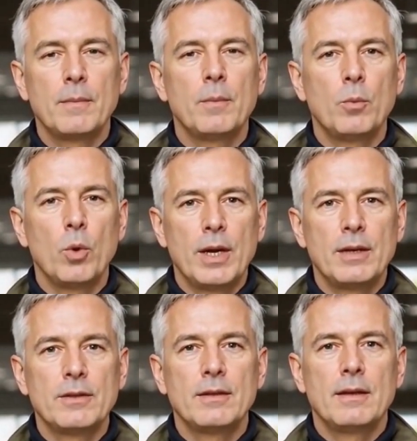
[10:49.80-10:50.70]
What
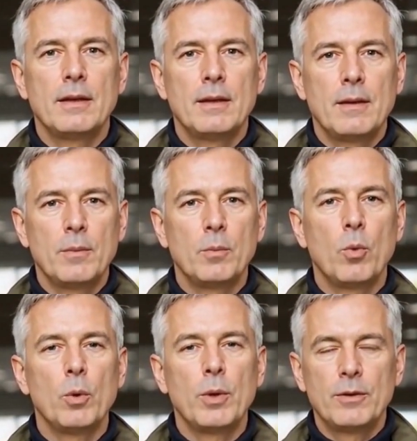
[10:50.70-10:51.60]
if
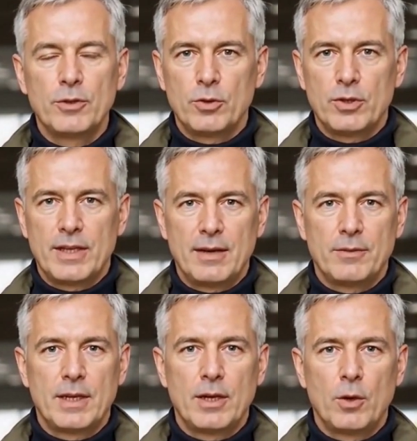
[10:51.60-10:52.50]
what we viewed in that
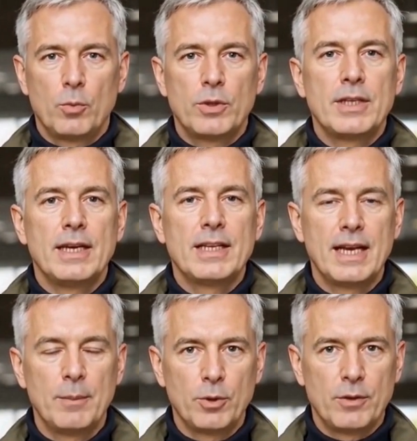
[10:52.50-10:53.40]
video was an
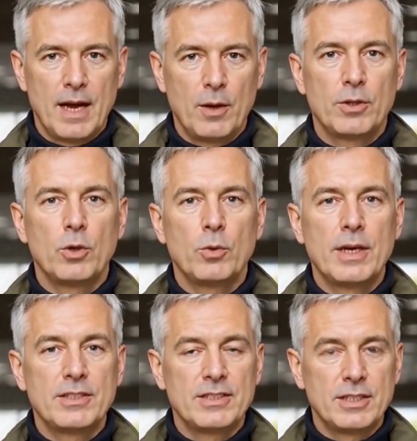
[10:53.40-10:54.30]
example of how
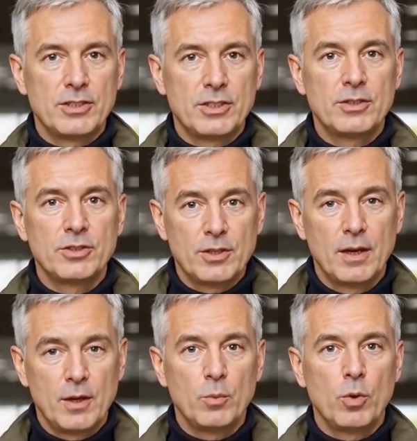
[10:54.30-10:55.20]
U.S. citizens
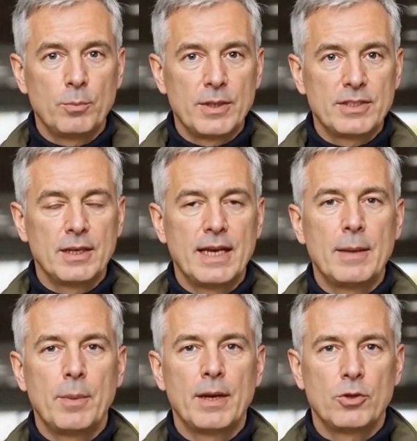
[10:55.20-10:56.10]
were
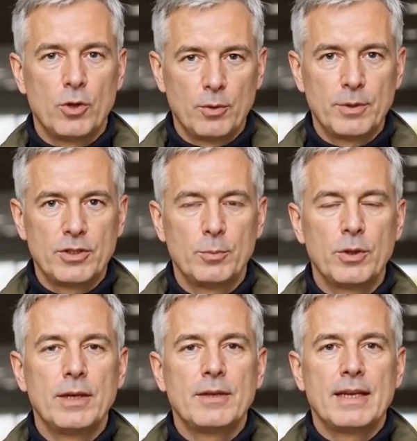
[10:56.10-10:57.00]
misled by Trump into
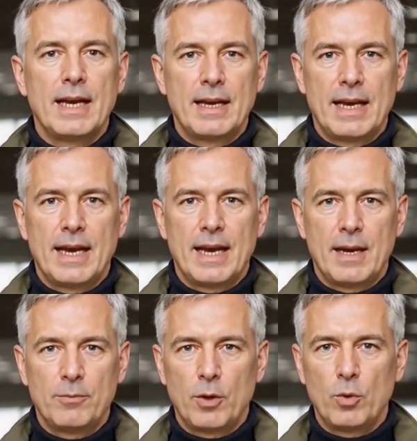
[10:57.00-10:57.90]
believing that
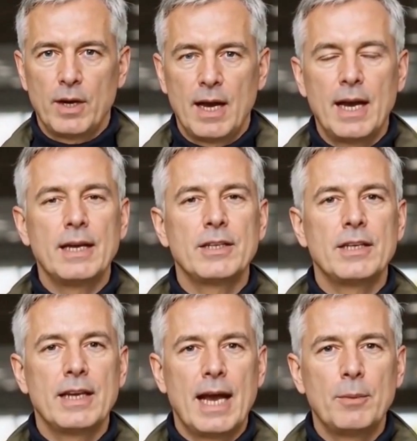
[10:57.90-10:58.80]
everyone ICE
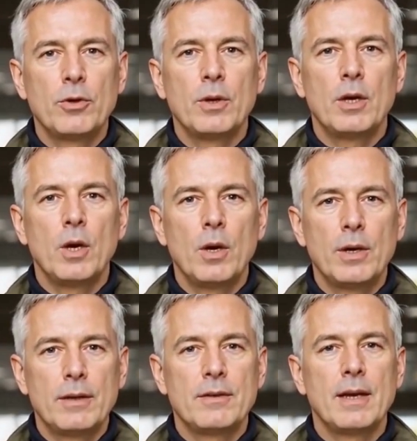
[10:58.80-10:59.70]
is capturing are,
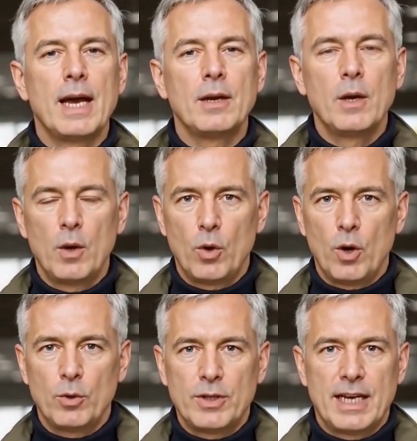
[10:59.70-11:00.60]
in fact,
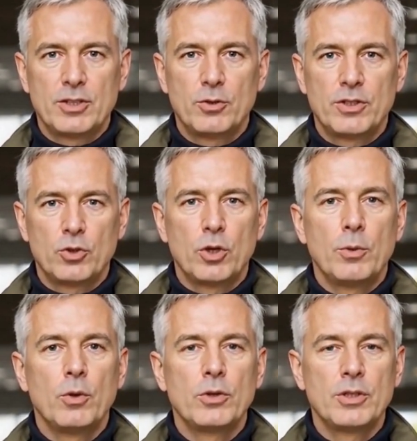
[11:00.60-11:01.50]
all dangerous
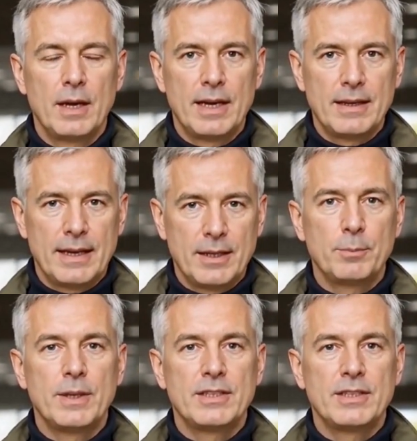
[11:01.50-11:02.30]
criminals that committed